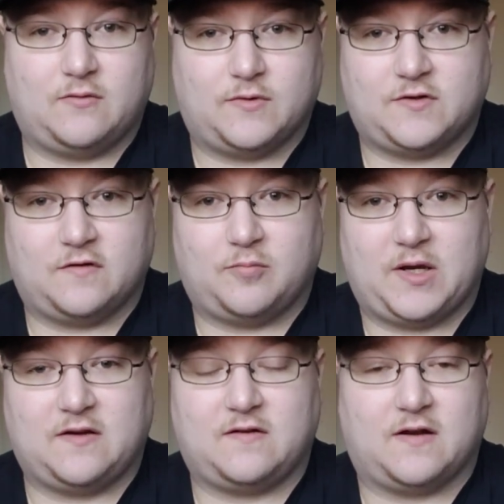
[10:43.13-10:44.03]
which is
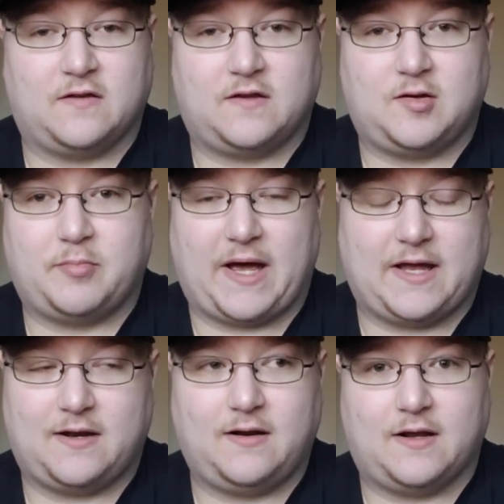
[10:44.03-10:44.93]
based on the
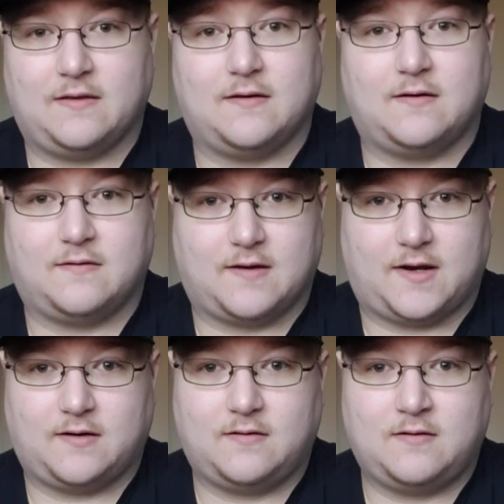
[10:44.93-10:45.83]
patent and the design.